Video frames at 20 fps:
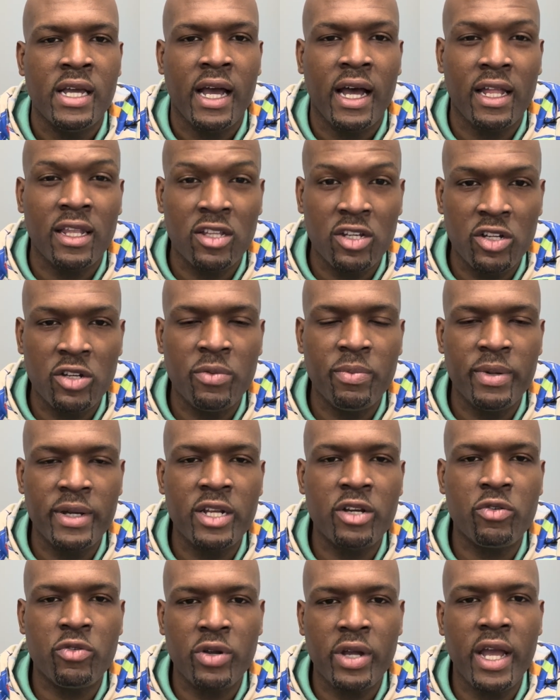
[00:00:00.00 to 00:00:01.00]
a little bit
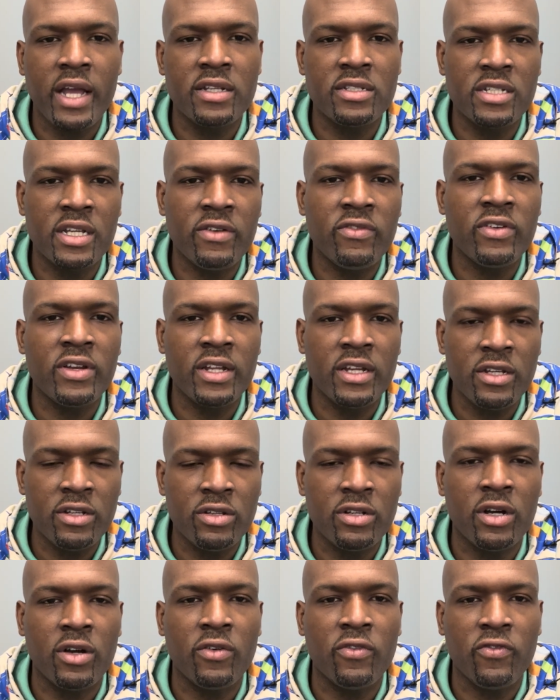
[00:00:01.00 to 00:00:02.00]
of creativity,
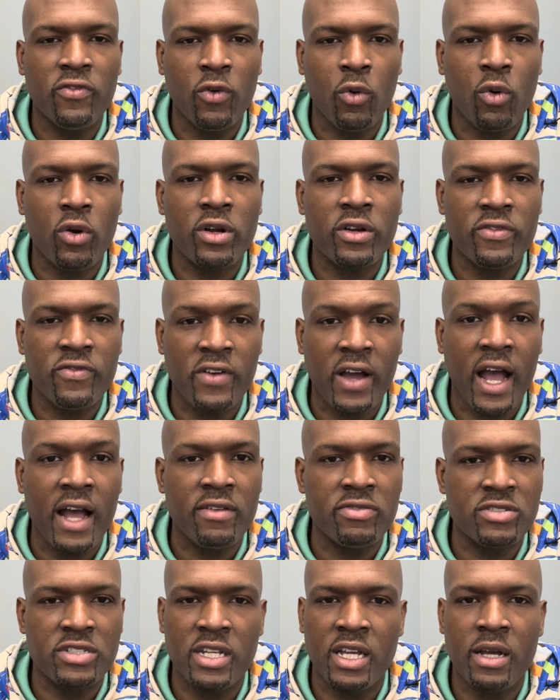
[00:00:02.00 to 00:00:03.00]
4 to 5
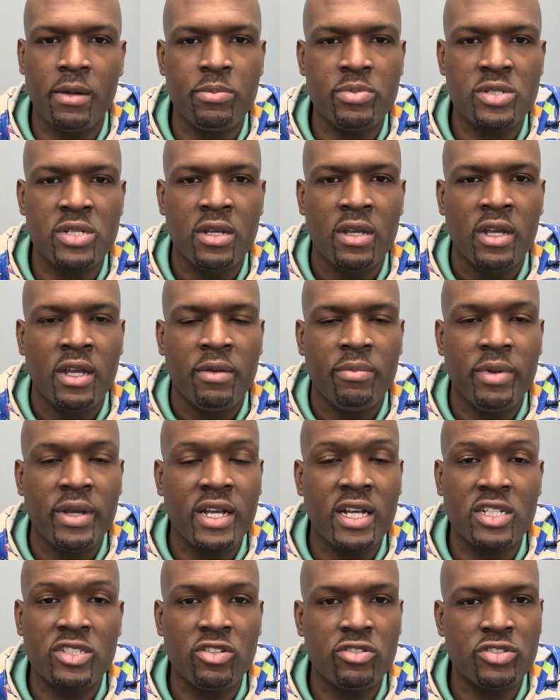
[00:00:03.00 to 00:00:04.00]
steps,
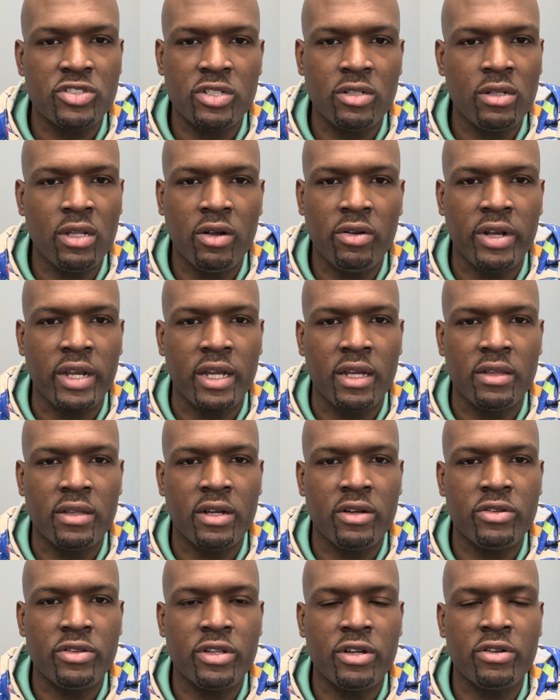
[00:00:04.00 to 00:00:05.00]
because they're still learning.
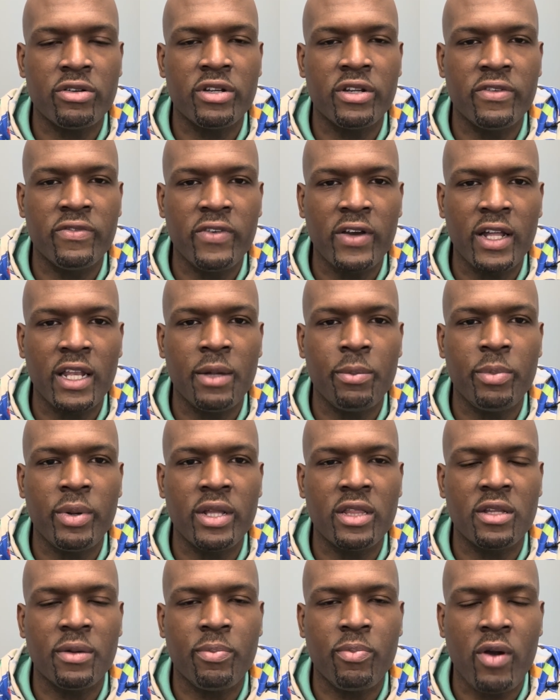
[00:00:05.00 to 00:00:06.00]
They're
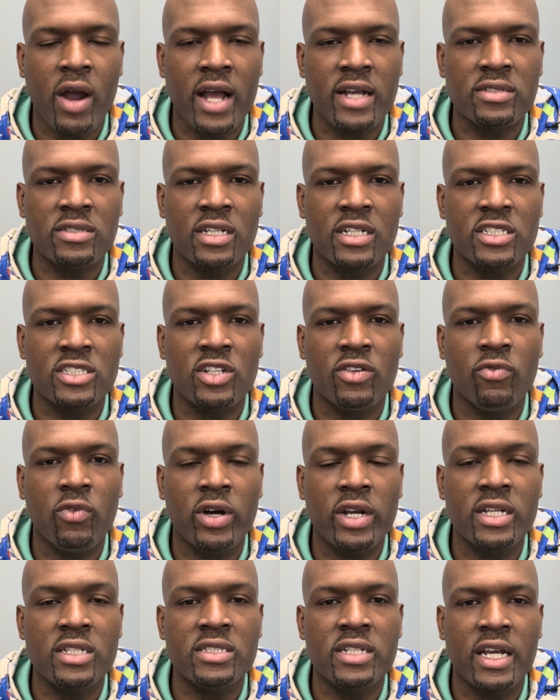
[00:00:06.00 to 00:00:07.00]
developing the process of what
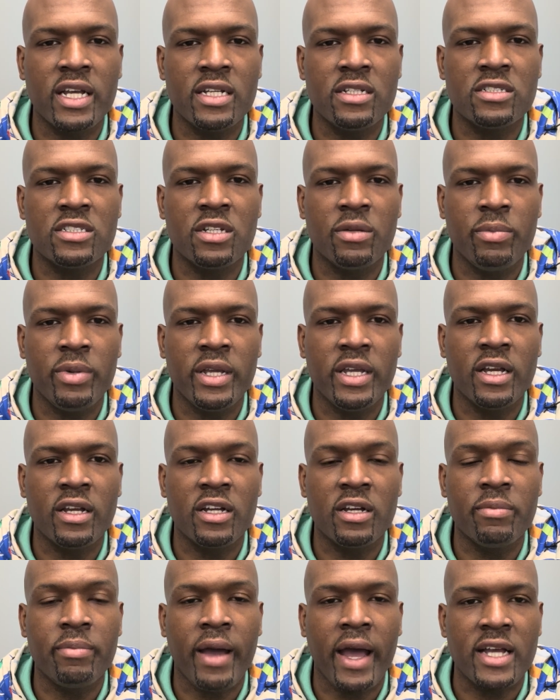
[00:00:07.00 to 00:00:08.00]
it takes to be a
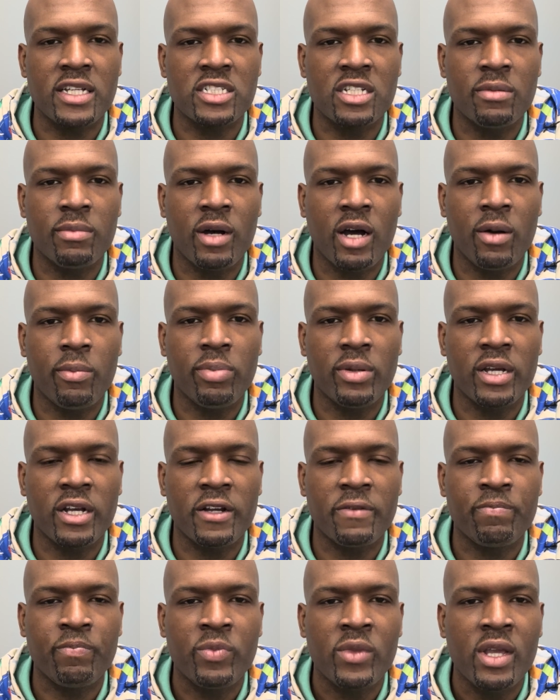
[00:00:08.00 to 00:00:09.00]
good basketball
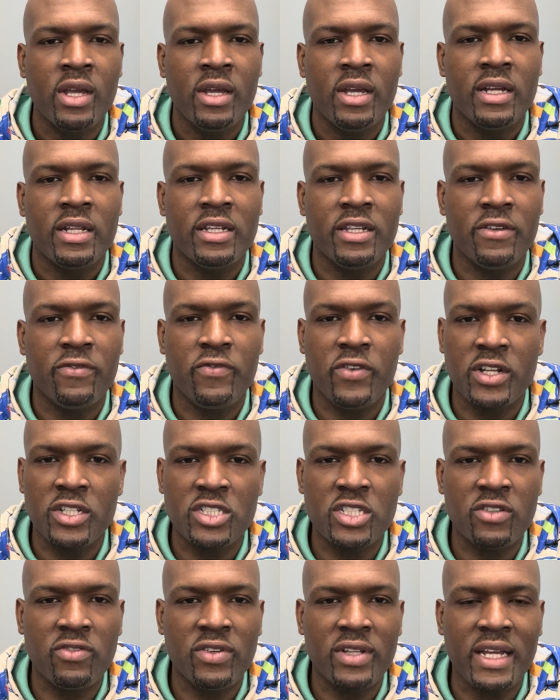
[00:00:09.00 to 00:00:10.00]
player.
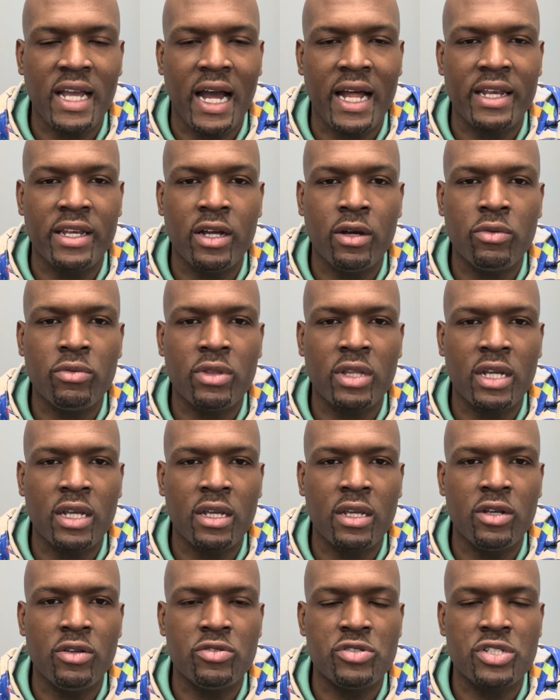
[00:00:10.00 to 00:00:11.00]
Defensively, I don't think
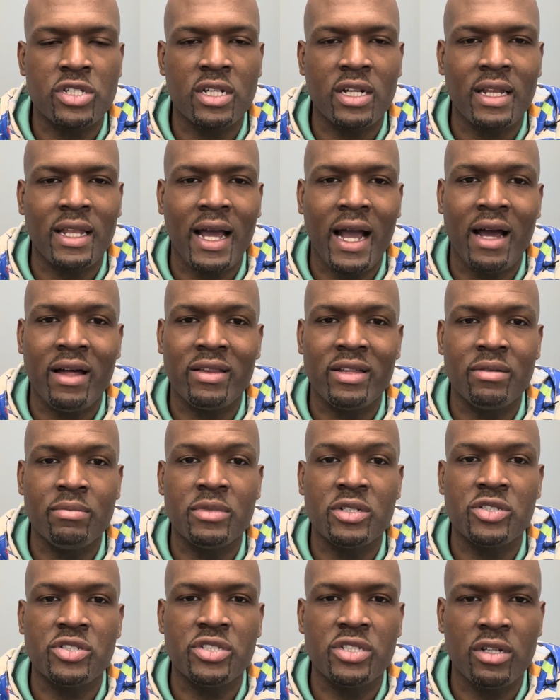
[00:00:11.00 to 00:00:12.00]
you should allow them
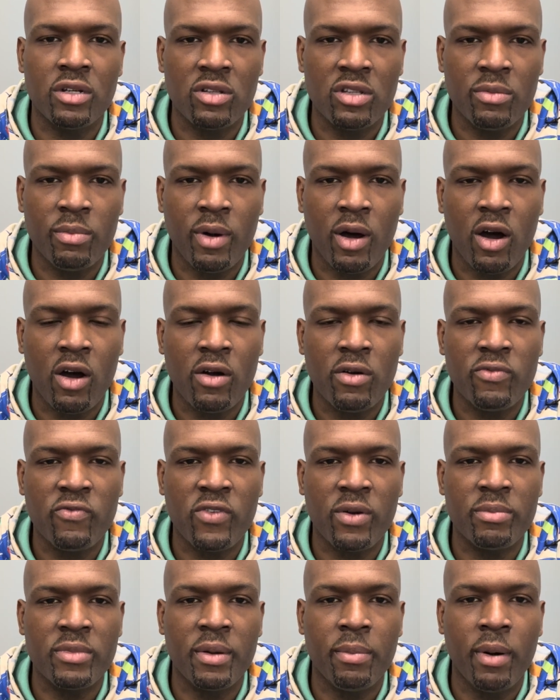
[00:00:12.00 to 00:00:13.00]
to steal the ball
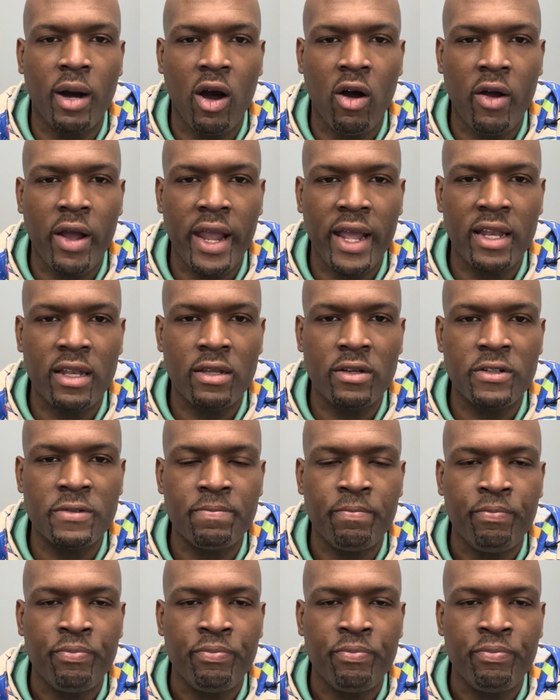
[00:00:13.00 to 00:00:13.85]
from the ball handler